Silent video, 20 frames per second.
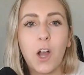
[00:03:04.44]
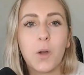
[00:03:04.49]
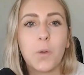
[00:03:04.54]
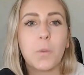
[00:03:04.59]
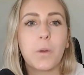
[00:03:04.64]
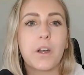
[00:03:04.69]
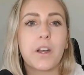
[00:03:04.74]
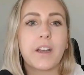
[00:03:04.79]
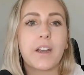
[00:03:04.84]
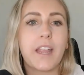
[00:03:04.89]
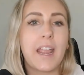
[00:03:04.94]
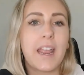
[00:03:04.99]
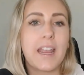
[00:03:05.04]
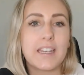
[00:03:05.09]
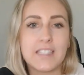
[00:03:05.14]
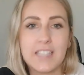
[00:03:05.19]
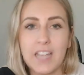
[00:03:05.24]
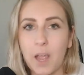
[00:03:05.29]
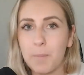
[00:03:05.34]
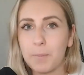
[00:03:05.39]
artwork
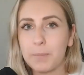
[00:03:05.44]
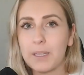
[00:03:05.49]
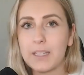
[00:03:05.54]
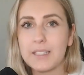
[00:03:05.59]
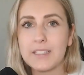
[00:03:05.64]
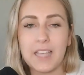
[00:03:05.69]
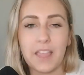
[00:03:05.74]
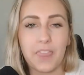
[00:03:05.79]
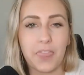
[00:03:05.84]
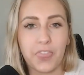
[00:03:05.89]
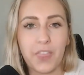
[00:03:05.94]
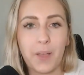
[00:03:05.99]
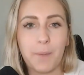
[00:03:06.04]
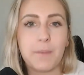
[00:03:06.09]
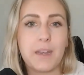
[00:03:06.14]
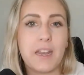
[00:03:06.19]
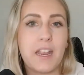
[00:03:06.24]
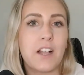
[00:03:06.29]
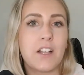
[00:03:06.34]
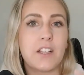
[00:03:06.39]
and templates and
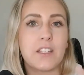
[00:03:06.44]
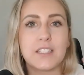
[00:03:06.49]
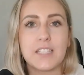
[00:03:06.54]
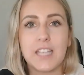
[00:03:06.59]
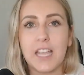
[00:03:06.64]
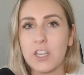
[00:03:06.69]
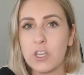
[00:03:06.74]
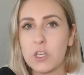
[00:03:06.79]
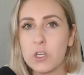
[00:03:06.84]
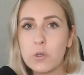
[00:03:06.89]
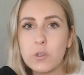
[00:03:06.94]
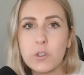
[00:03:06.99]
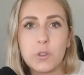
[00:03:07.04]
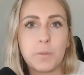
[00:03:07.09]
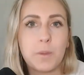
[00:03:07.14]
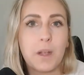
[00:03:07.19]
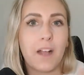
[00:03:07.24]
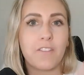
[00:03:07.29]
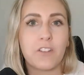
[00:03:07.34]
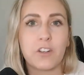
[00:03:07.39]
thumbnails and
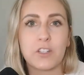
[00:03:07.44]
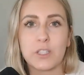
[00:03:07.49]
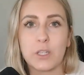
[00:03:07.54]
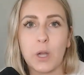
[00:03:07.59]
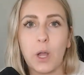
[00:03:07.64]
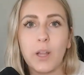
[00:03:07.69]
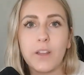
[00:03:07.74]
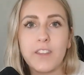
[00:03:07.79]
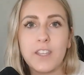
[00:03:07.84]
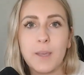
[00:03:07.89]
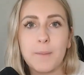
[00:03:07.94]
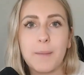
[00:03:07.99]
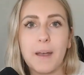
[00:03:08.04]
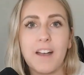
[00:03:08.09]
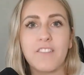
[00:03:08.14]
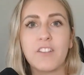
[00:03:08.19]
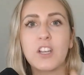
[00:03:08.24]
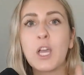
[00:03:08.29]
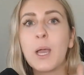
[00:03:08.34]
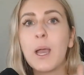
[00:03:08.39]
YouTube covers and all of the
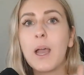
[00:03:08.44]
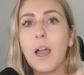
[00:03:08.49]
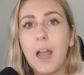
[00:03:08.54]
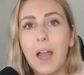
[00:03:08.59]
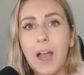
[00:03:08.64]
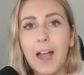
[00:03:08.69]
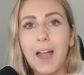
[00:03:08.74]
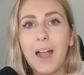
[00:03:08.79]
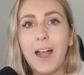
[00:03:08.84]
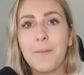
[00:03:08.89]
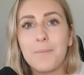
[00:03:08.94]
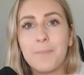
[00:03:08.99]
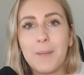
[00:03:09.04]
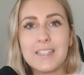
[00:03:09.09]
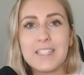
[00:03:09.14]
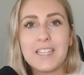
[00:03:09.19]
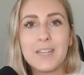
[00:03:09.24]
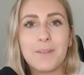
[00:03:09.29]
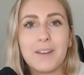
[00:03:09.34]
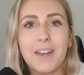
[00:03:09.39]
above,
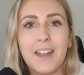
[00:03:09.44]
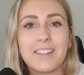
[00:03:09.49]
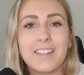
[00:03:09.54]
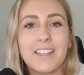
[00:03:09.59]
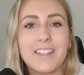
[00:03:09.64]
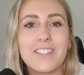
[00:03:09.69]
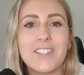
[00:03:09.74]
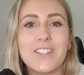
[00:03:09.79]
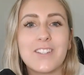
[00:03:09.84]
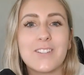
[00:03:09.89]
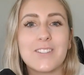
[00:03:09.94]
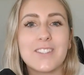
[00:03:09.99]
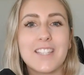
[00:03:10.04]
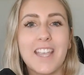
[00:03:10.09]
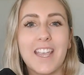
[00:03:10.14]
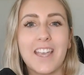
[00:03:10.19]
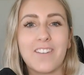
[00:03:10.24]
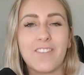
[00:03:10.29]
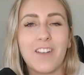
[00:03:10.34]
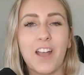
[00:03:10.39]
my team and I like to use
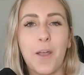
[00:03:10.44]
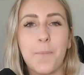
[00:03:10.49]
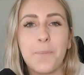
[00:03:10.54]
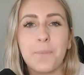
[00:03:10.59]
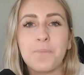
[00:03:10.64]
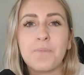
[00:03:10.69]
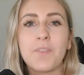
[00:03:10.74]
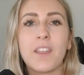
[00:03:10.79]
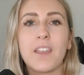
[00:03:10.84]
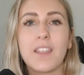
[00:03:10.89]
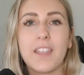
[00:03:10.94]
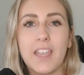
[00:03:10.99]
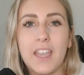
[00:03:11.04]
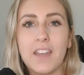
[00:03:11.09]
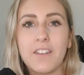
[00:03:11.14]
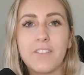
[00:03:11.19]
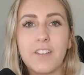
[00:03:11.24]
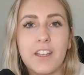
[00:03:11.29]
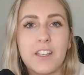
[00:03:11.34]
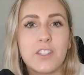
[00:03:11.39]
Canva.
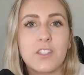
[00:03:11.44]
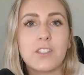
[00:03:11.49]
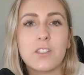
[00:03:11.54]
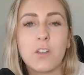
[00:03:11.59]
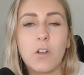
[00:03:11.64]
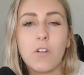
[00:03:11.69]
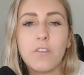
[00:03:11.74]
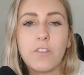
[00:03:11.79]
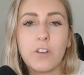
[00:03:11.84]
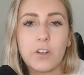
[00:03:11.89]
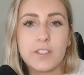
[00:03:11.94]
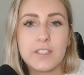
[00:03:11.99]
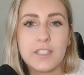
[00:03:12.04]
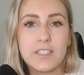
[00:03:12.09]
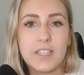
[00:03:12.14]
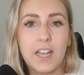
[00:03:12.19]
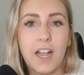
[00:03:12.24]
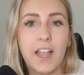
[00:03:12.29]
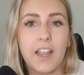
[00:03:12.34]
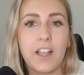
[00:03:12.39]
Canva is so
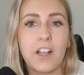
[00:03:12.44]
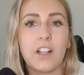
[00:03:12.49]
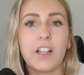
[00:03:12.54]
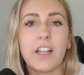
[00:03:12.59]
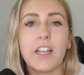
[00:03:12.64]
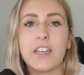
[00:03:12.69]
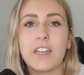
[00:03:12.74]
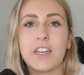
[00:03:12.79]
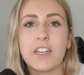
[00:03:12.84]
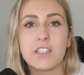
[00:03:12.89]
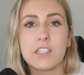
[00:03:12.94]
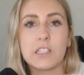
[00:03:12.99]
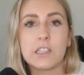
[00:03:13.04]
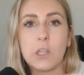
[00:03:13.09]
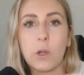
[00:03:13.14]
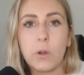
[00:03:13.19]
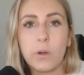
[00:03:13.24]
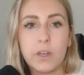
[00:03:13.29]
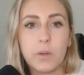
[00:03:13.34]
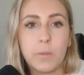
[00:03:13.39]
versatile and it is
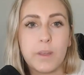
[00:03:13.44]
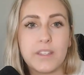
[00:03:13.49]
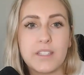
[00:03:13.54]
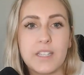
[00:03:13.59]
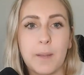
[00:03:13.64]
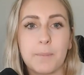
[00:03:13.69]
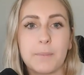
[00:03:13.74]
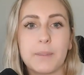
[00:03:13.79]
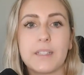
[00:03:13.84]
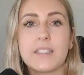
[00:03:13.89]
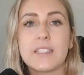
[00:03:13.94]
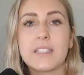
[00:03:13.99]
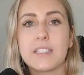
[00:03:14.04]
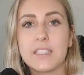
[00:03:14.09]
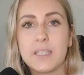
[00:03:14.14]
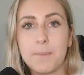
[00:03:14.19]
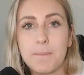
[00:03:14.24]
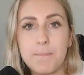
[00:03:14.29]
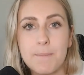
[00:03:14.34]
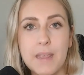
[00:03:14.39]
loaded with templates
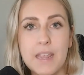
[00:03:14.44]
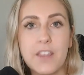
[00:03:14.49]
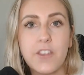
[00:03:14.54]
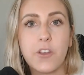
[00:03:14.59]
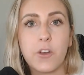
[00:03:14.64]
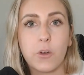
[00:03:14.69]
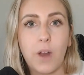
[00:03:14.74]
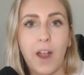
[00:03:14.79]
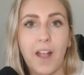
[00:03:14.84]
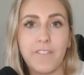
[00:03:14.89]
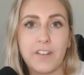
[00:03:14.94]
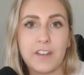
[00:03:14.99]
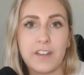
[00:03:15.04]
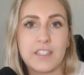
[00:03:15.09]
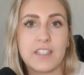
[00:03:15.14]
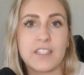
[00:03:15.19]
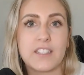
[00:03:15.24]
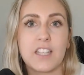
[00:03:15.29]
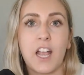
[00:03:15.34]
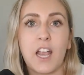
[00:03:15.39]
to make your graphic
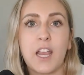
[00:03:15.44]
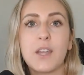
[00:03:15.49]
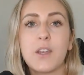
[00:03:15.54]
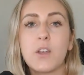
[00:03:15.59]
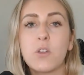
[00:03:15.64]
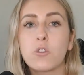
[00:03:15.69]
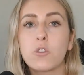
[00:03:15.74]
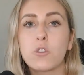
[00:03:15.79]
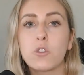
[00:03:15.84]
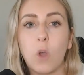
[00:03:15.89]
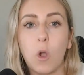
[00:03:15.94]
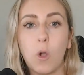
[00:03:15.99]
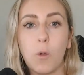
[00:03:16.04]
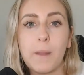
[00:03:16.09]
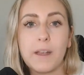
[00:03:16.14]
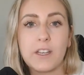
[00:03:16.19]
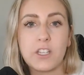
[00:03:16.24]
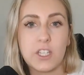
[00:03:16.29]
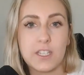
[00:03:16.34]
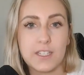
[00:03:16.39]
design so
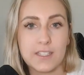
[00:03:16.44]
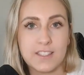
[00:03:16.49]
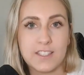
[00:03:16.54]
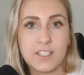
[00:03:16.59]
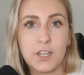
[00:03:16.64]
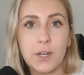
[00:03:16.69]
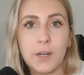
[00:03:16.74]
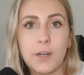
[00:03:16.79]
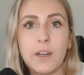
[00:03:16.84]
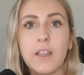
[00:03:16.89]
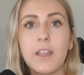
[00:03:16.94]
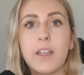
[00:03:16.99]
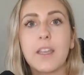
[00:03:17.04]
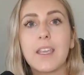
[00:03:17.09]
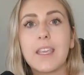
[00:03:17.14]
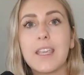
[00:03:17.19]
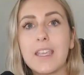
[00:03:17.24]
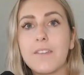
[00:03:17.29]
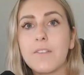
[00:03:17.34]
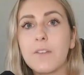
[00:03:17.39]
much easier,
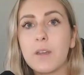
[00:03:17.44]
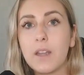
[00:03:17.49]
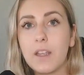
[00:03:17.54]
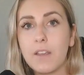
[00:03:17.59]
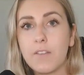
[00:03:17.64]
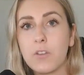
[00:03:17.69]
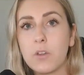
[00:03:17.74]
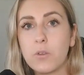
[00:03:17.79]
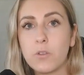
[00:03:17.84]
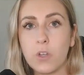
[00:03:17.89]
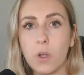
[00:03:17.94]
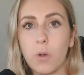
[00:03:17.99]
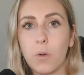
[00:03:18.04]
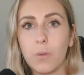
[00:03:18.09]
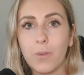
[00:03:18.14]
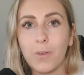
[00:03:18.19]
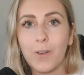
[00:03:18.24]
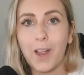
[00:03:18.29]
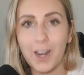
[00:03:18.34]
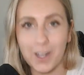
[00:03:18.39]
even if you
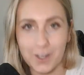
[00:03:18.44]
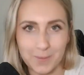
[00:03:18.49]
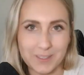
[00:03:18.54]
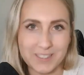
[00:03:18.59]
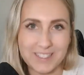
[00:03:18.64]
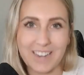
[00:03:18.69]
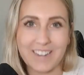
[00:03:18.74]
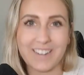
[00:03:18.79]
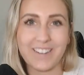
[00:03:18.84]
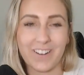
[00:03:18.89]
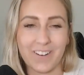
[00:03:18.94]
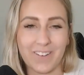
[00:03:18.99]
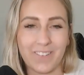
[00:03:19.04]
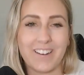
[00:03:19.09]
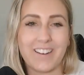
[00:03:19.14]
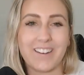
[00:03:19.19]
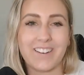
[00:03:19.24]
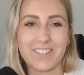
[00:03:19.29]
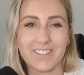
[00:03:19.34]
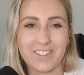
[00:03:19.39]
don't 100% know
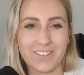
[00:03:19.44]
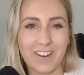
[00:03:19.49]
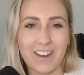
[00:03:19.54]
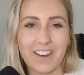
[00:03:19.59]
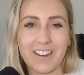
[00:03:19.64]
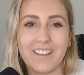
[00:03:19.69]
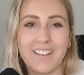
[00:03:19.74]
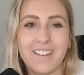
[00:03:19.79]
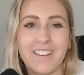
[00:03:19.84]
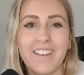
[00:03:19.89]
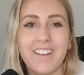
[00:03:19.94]
what you're doing.